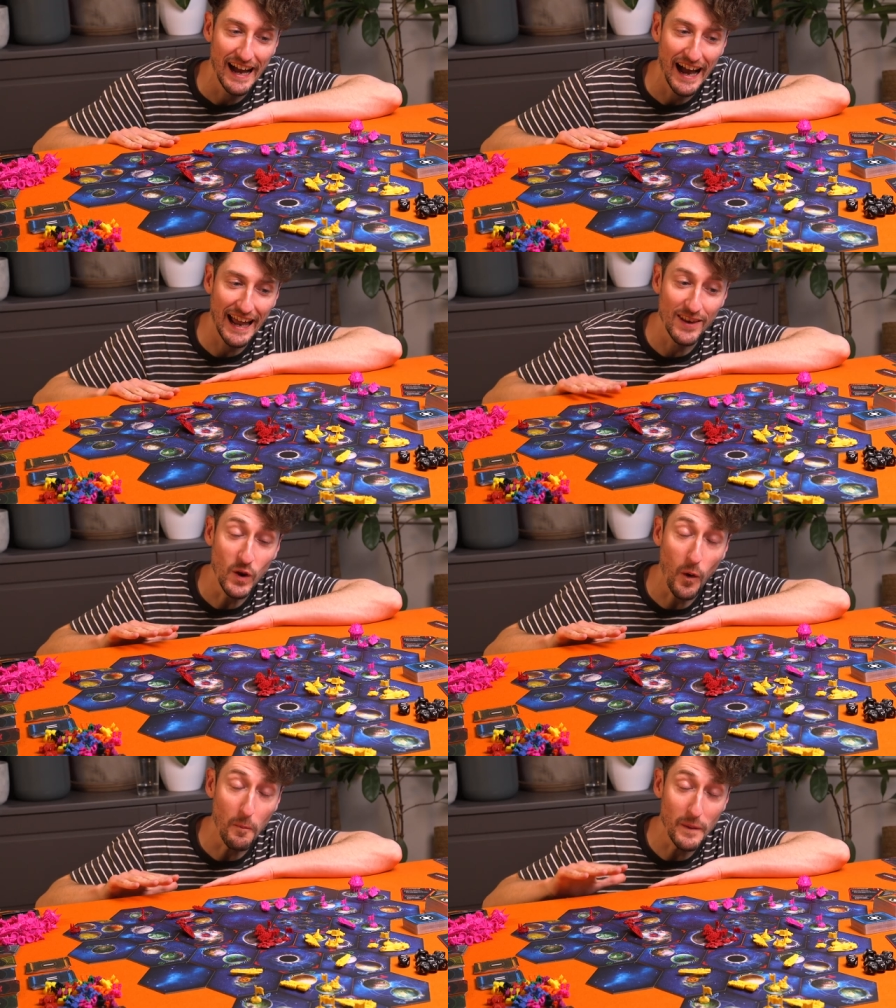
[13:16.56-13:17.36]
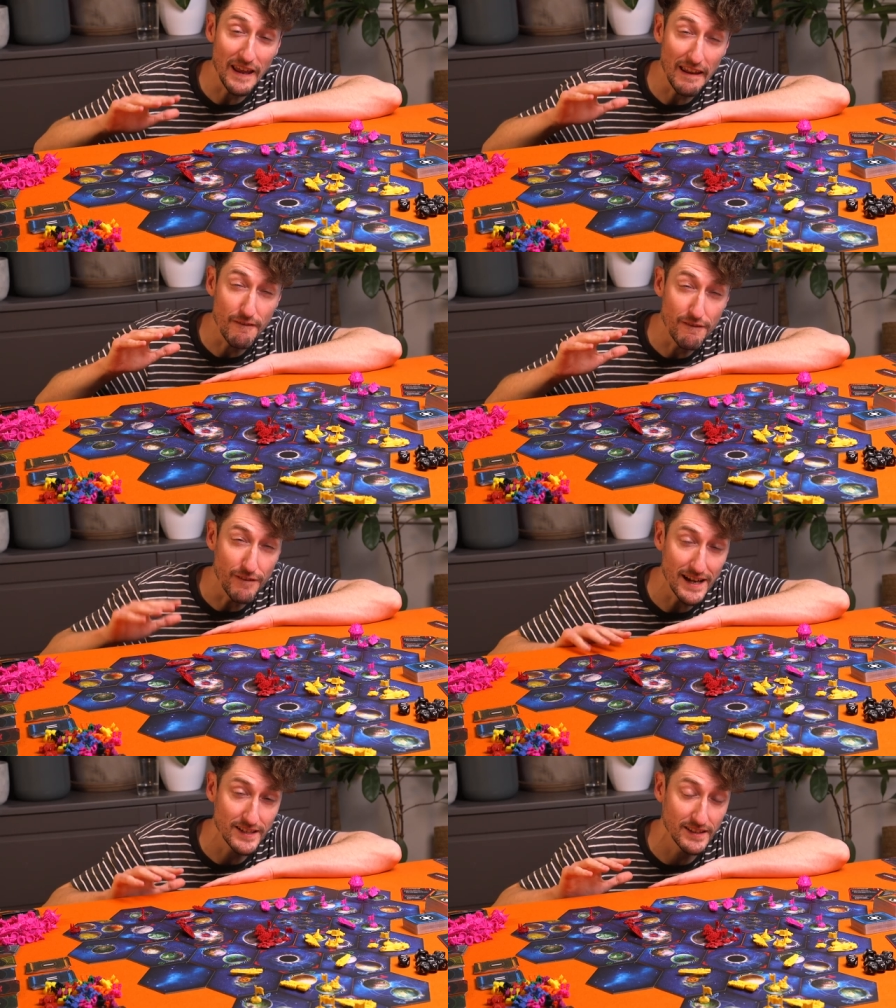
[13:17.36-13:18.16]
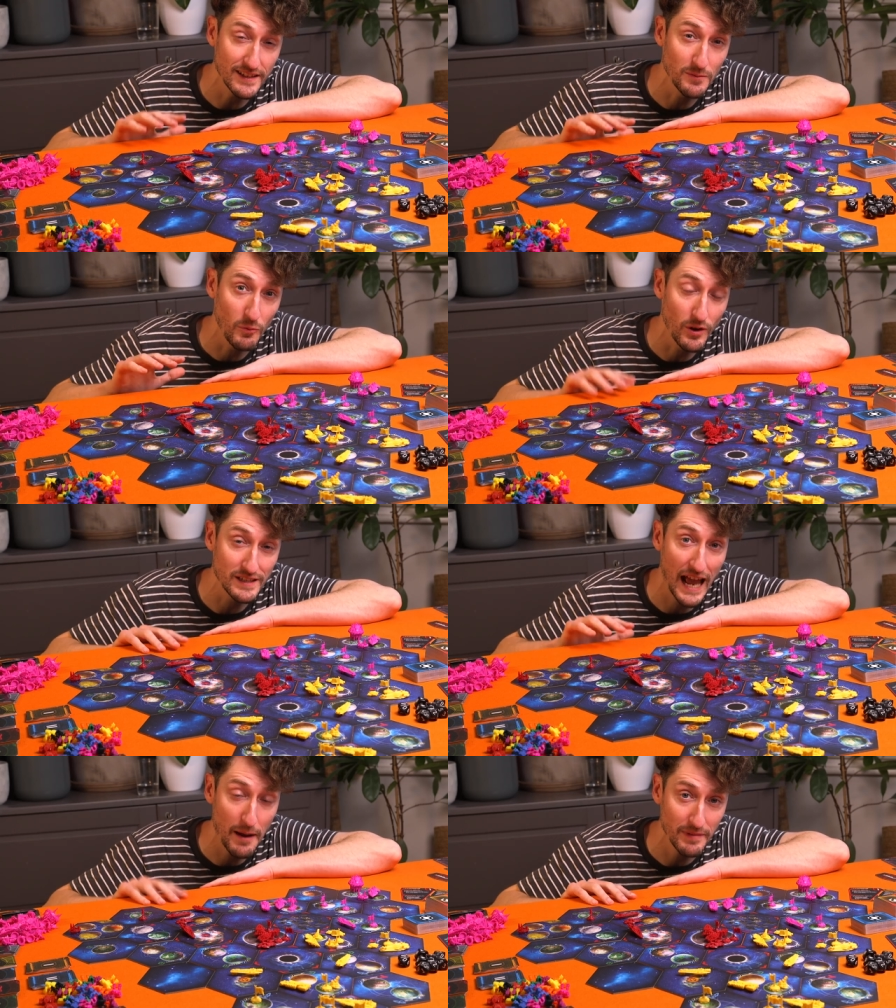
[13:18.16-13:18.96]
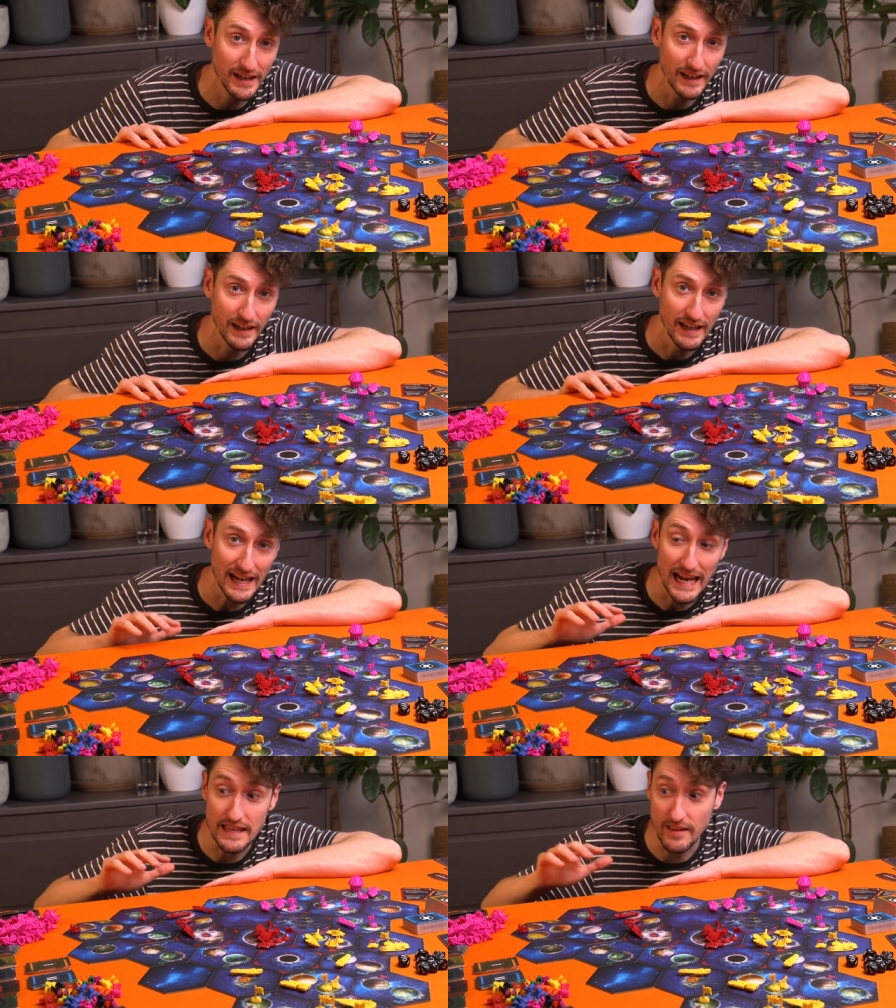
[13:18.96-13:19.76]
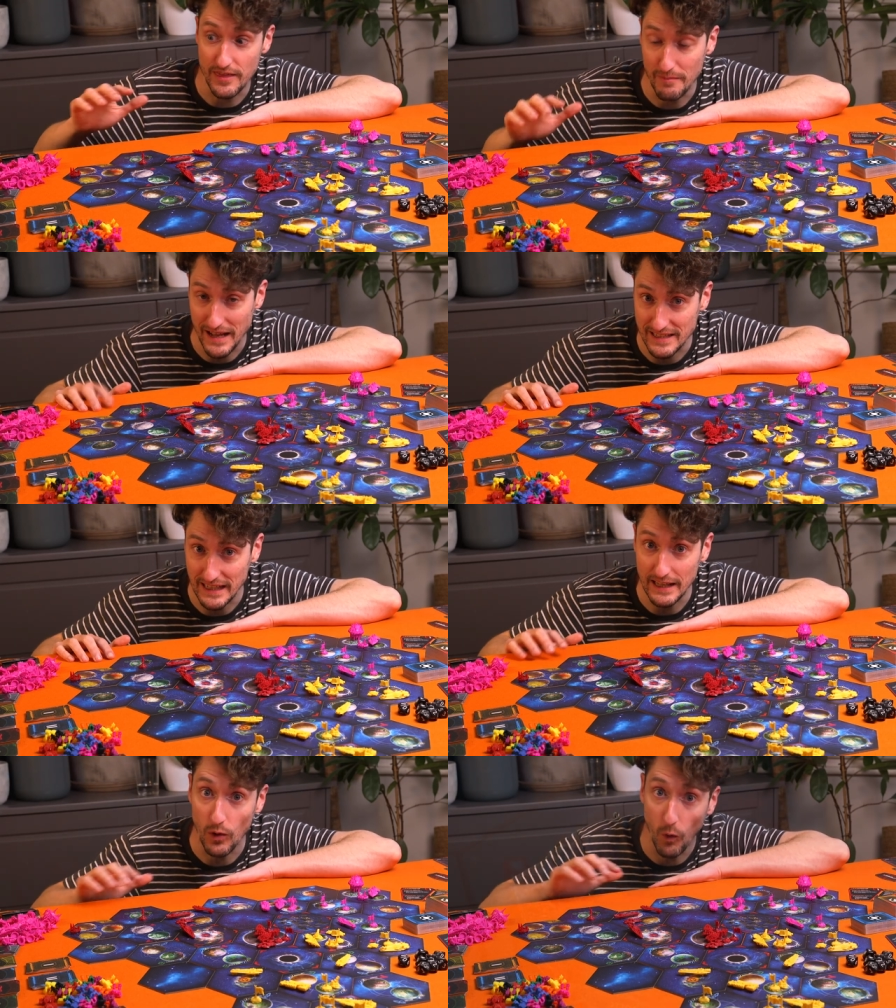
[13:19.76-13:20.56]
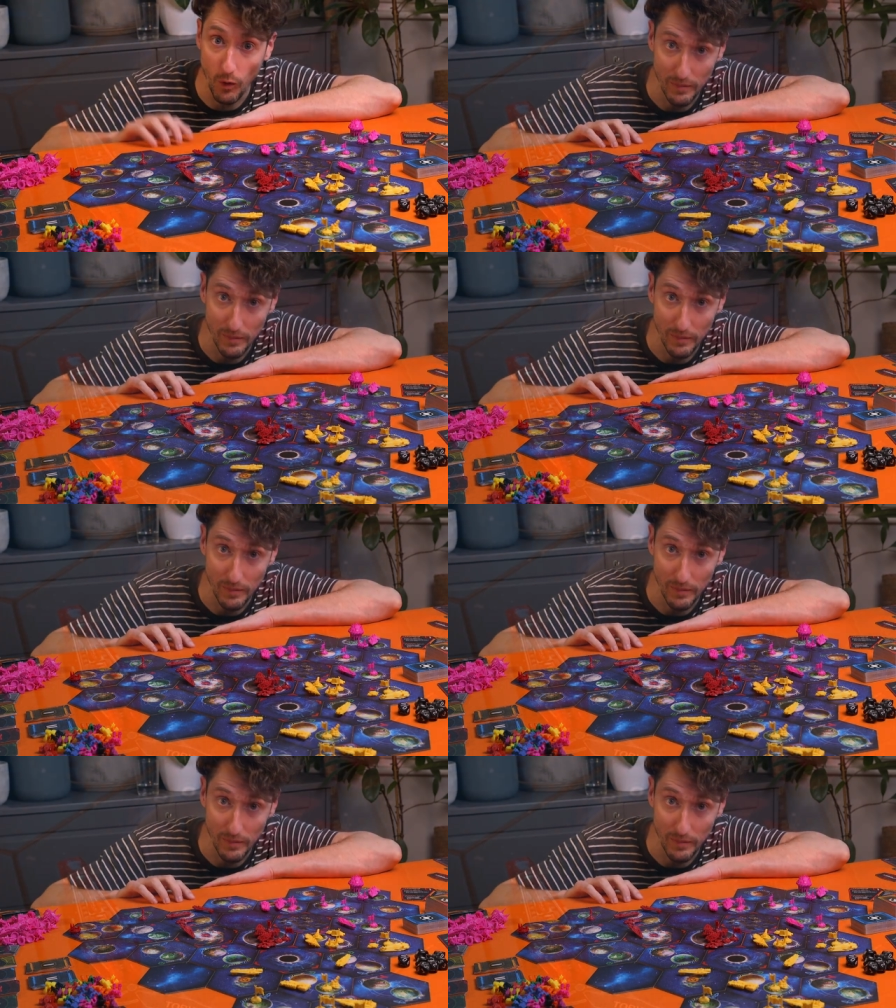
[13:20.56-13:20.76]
and not be invested in what's happening, either thematically or